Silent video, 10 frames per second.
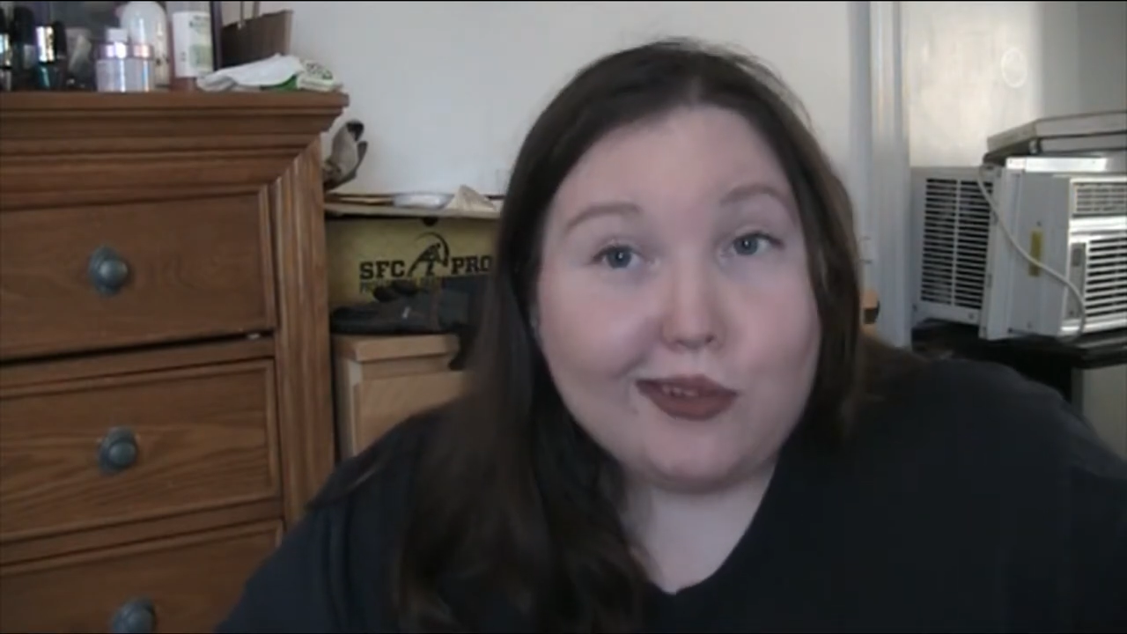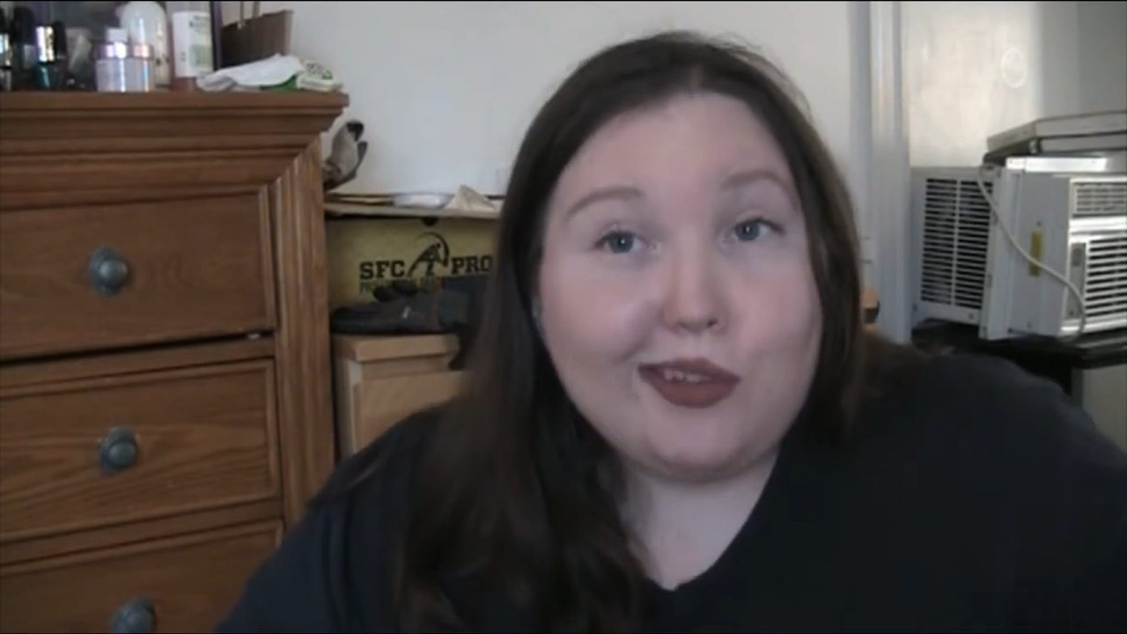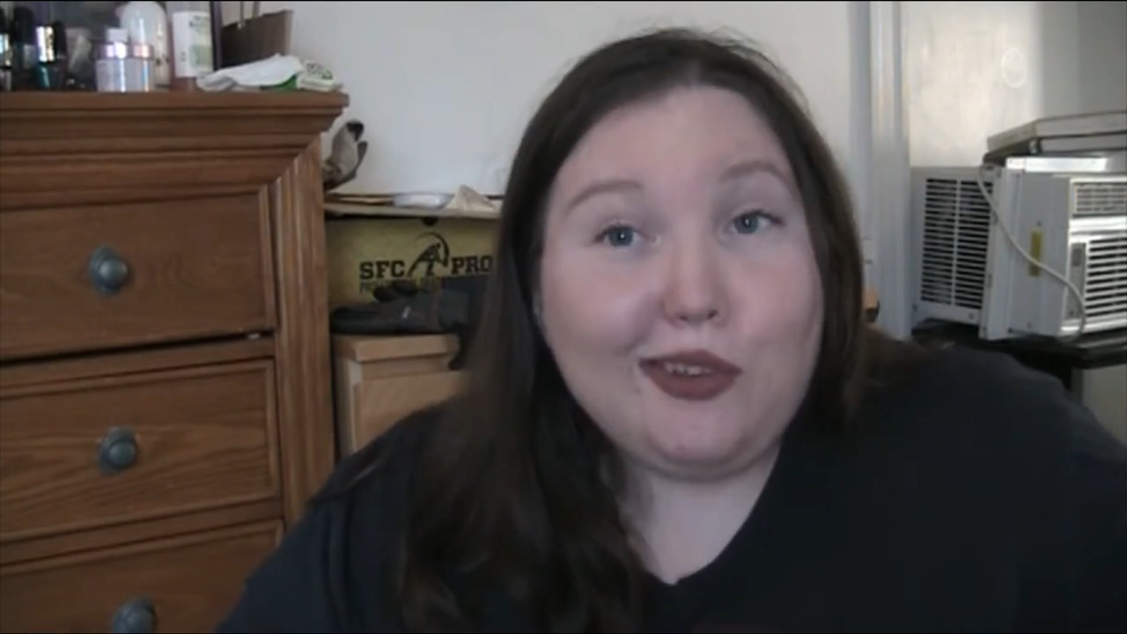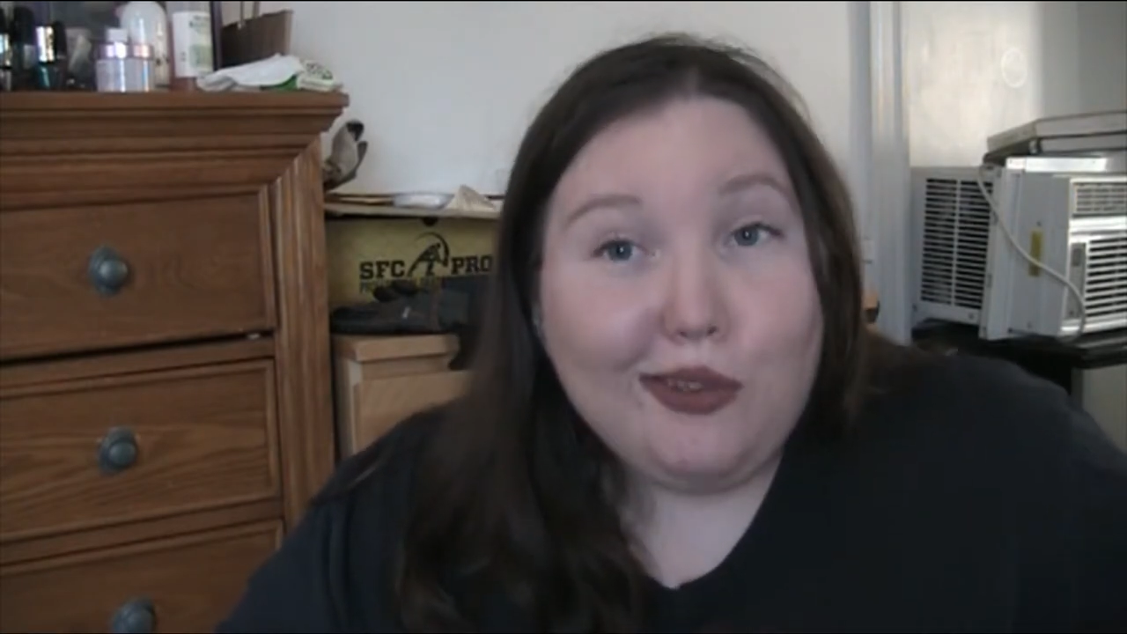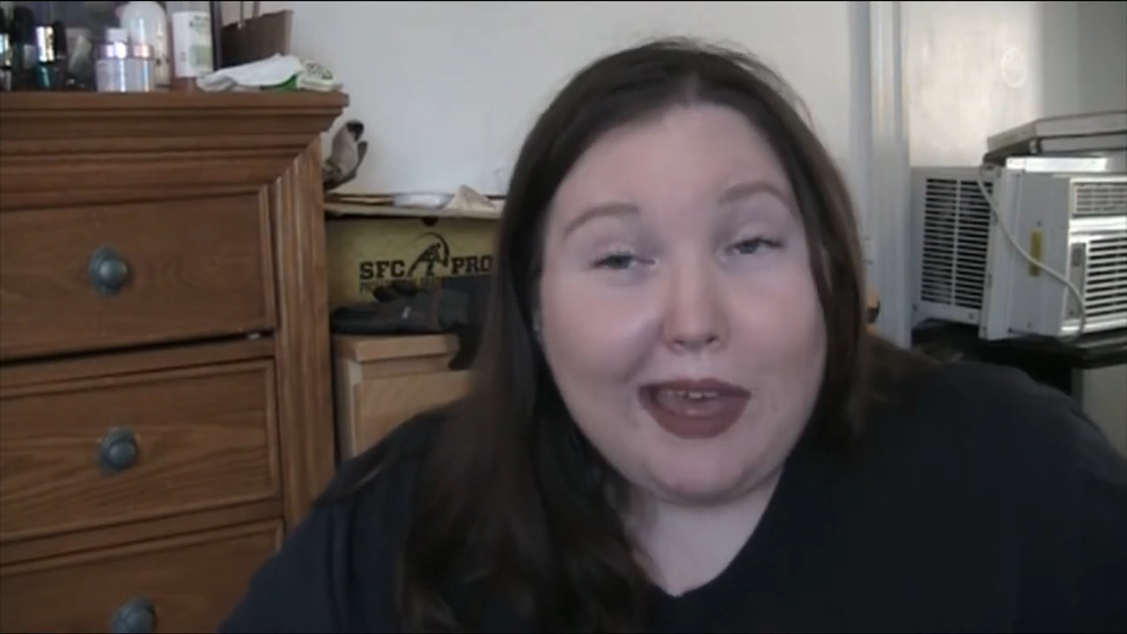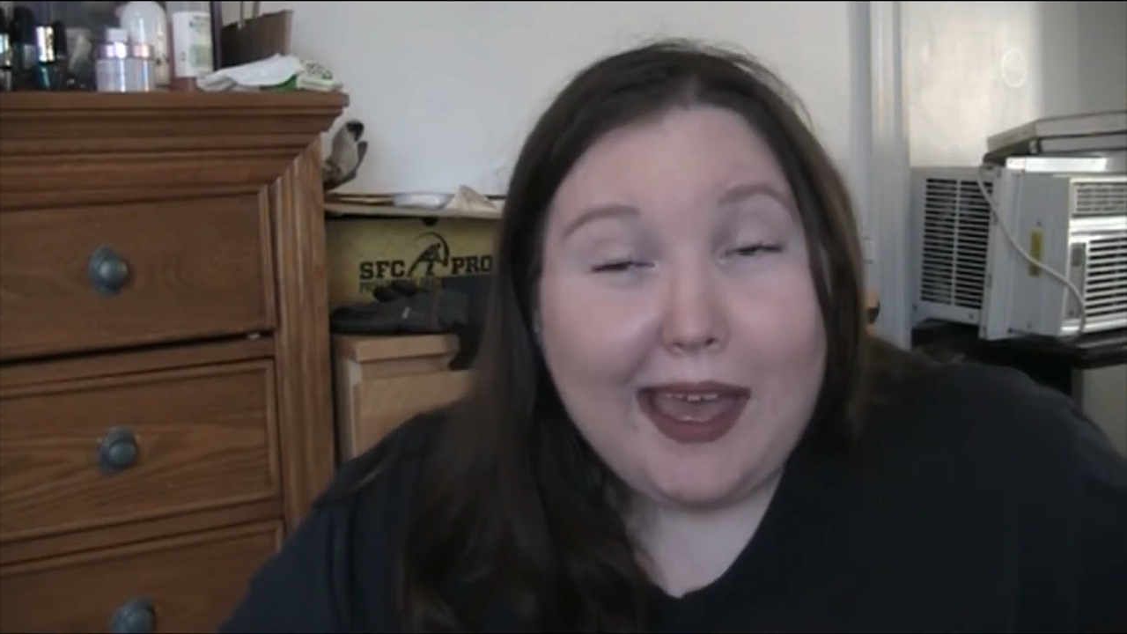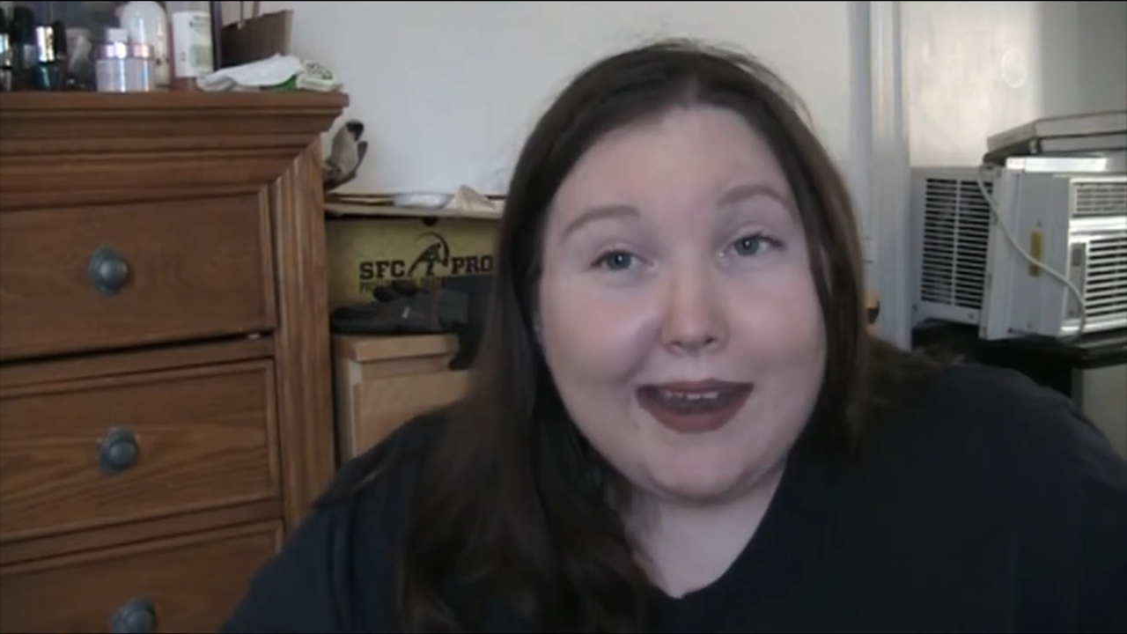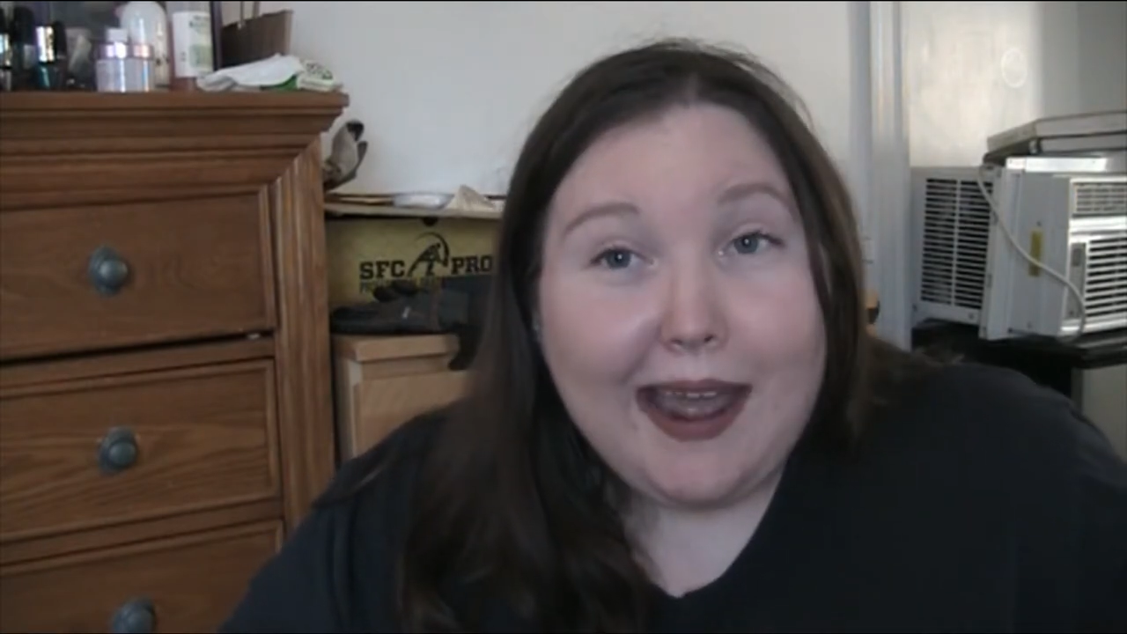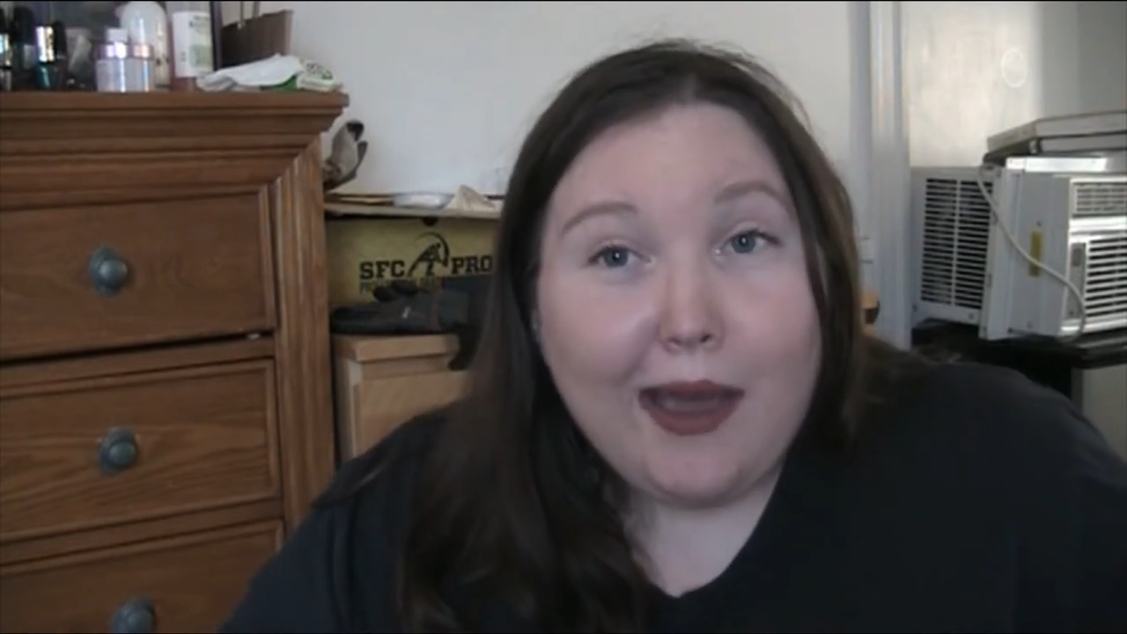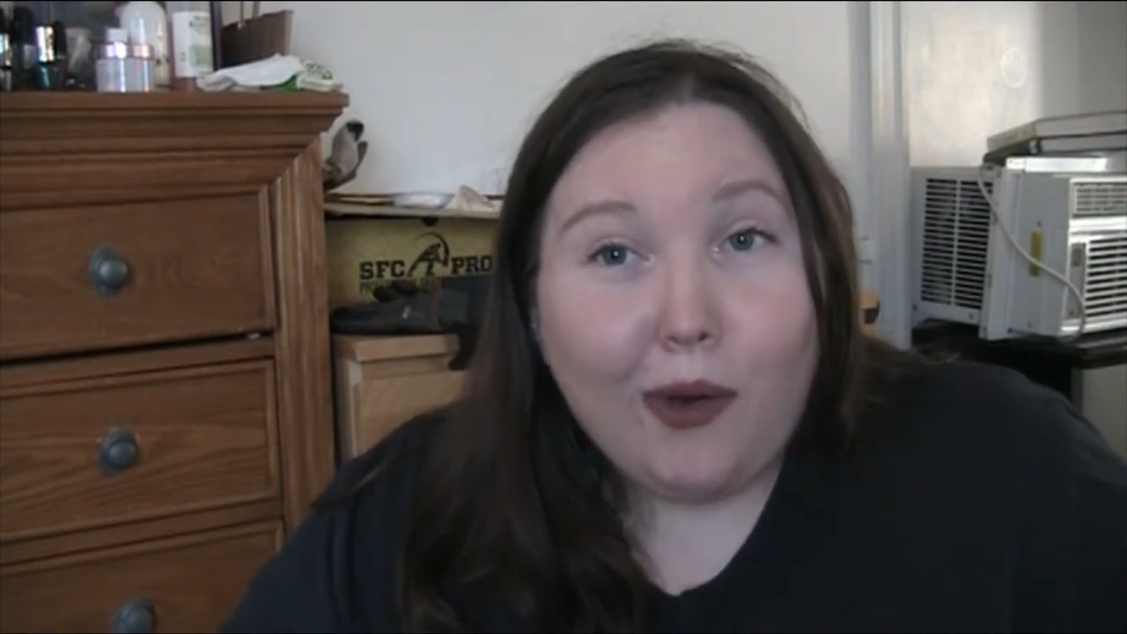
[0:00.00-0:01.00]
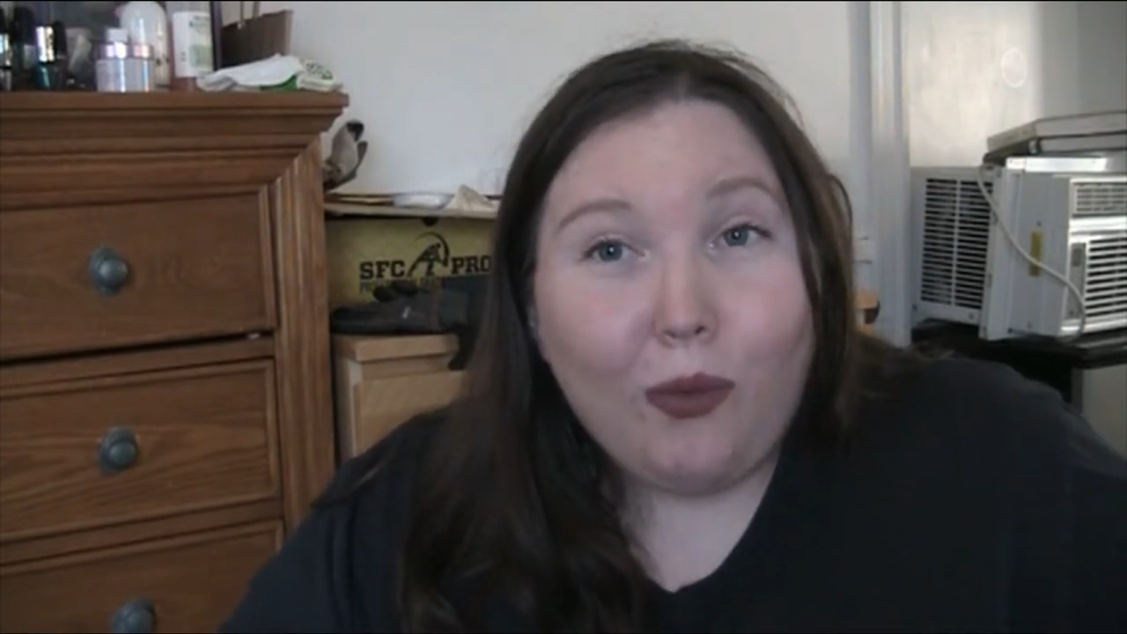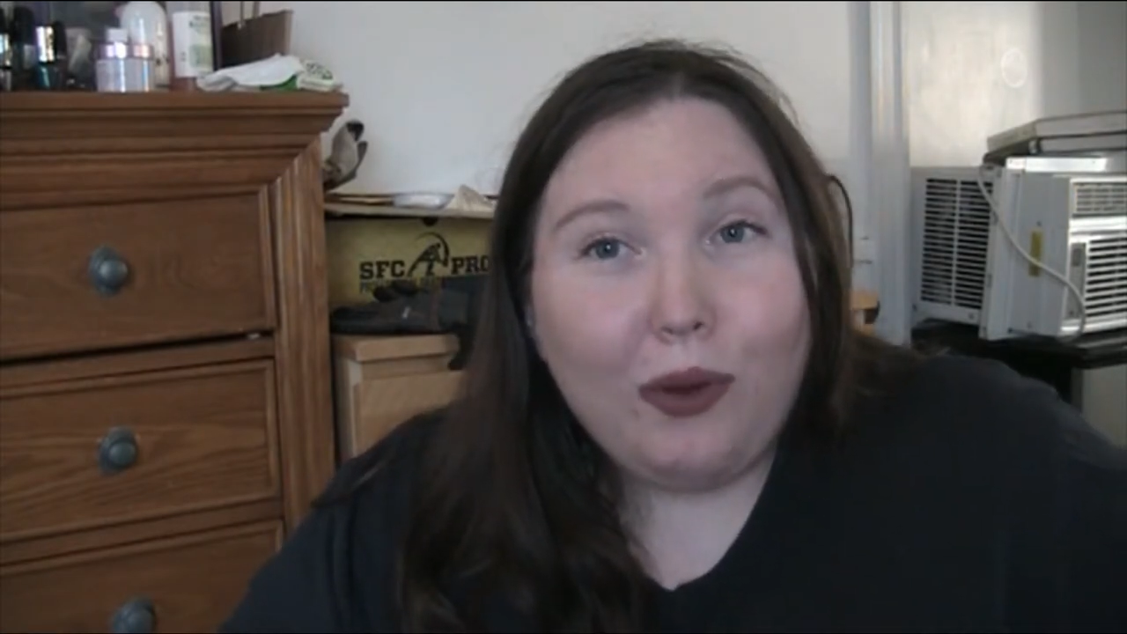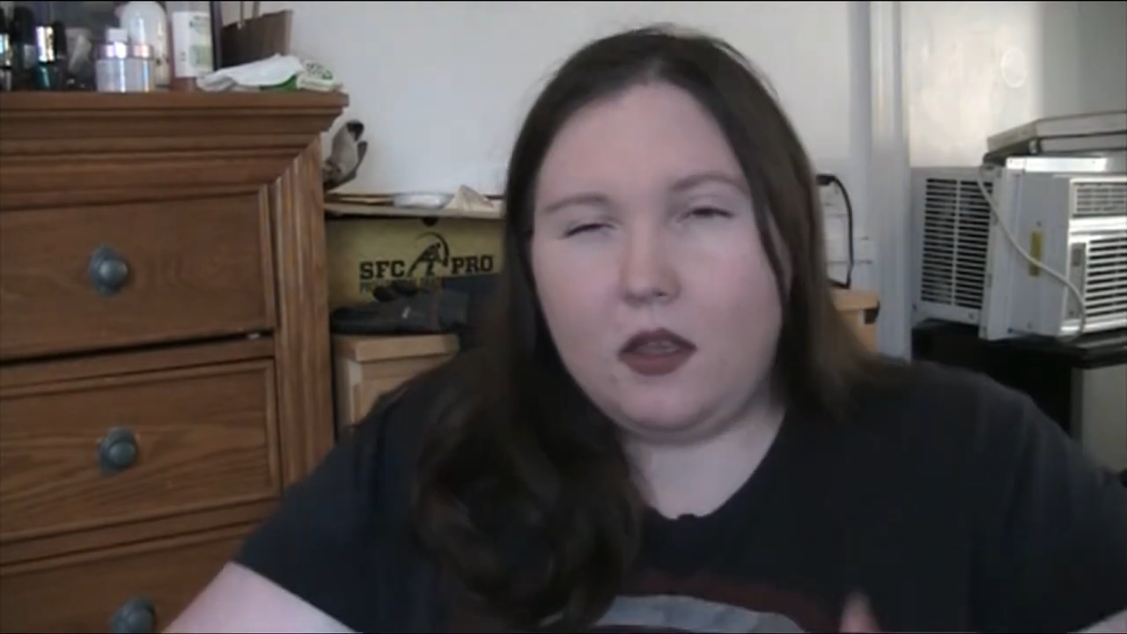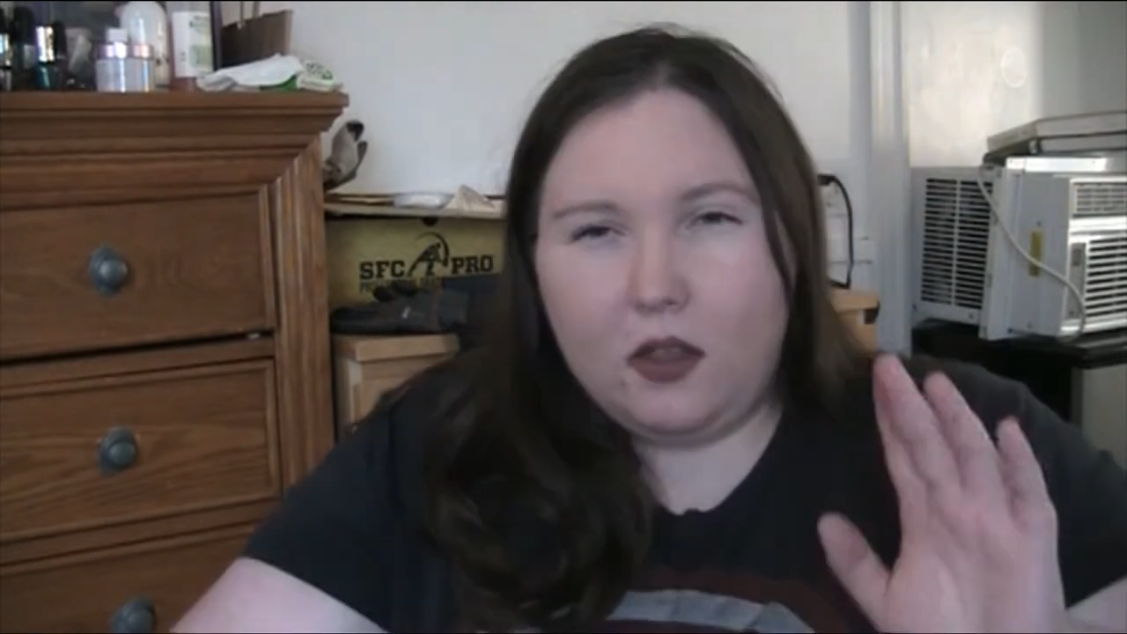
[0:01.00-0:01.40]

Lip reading: to do that now.